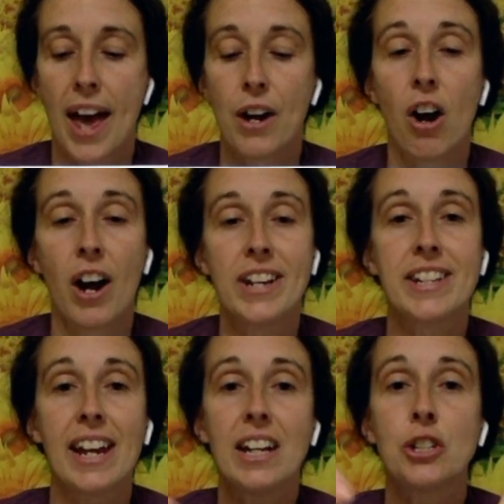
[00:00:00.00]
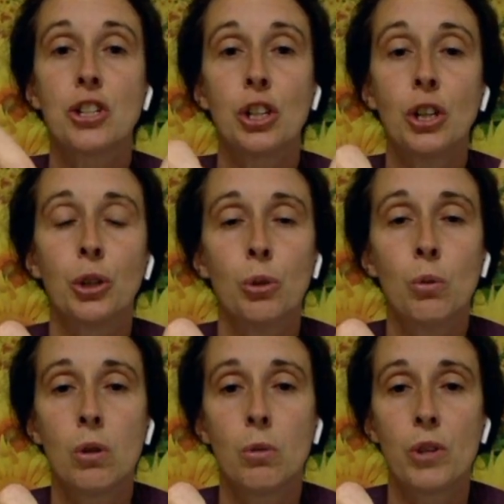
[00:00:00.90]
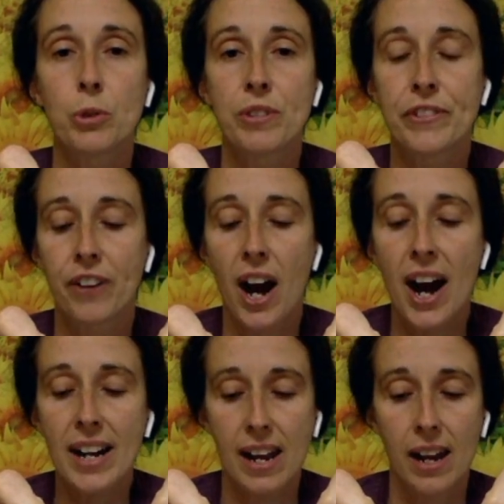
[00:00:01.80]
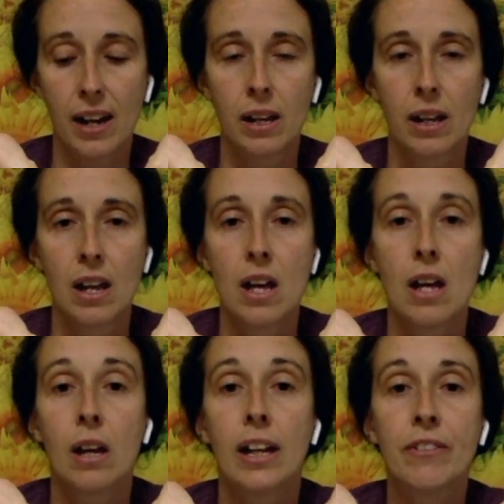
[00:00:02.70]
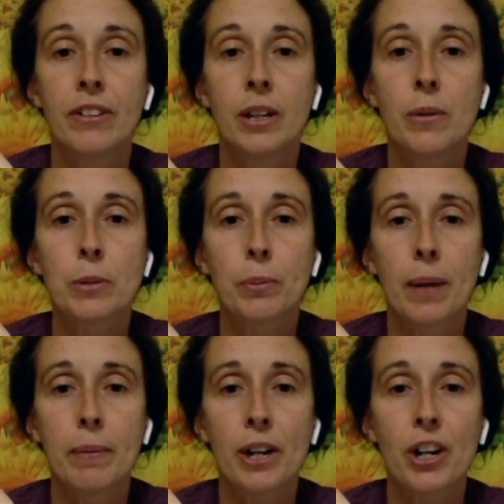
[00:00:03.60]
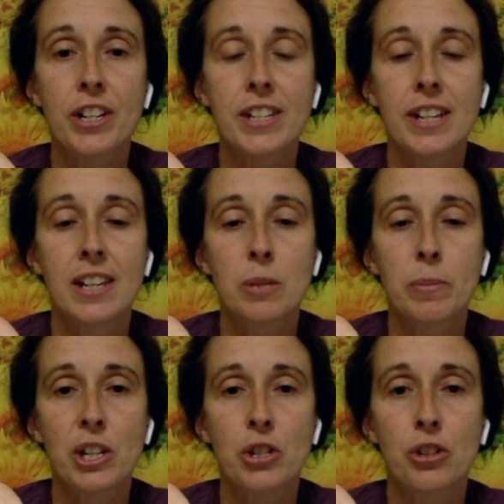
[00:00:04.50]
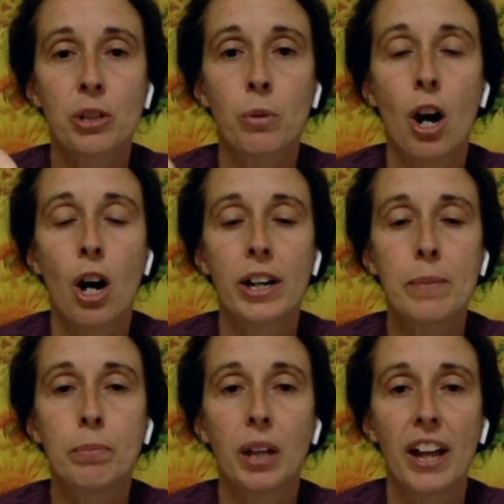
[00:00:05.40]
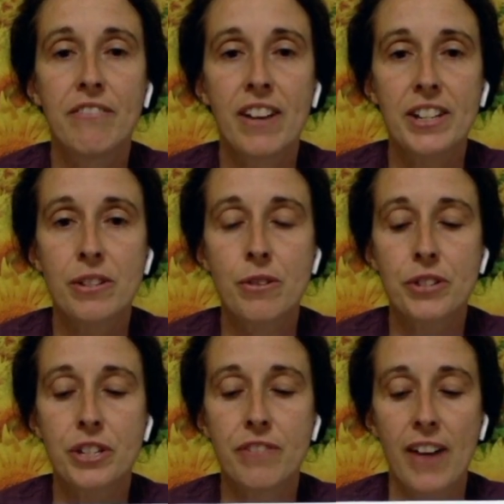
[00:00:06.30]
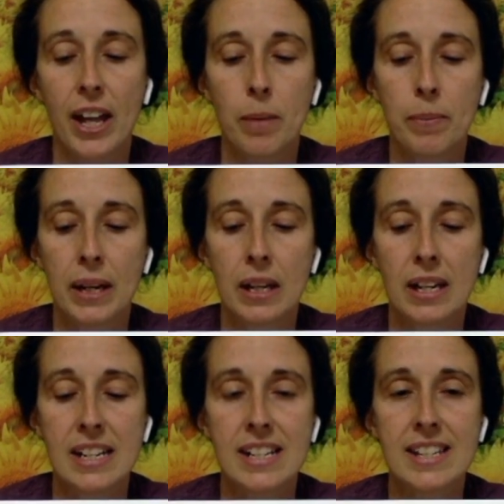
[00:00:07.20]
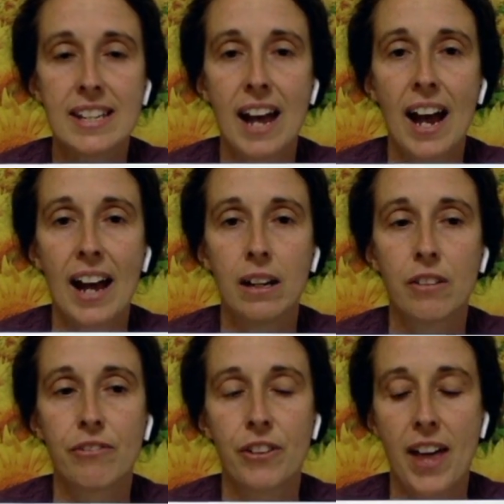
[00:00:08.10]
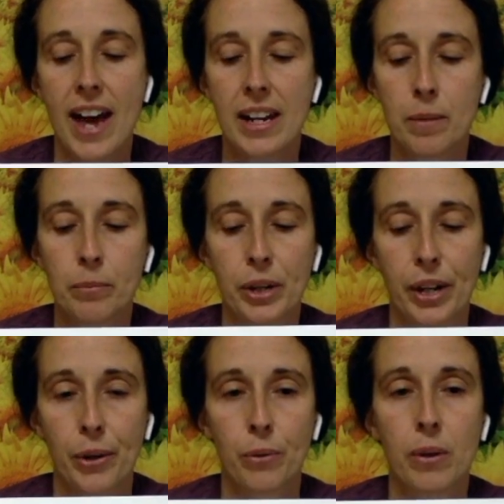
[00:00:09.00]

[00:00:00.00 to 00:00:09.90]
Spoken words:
And on day 2, which was Friday, even though it's probably hard to see in this picture, there were already blood vessels developing inside for that embryo.